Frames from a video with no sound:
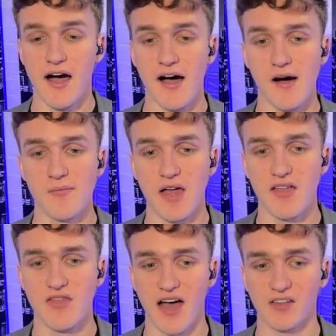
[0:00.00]
Um,
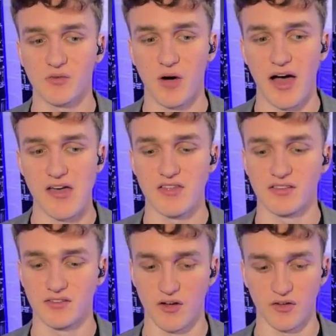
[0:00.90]
and that's why
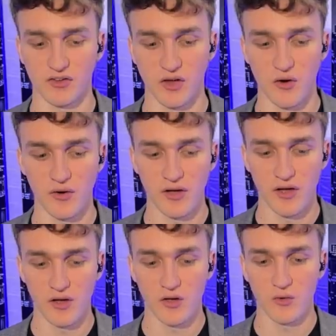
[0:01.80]
this is also
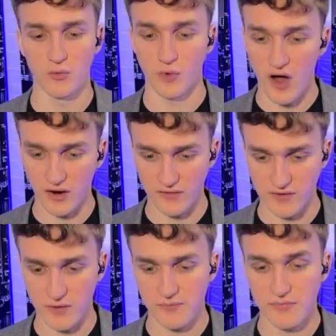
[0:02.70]
wrong of you.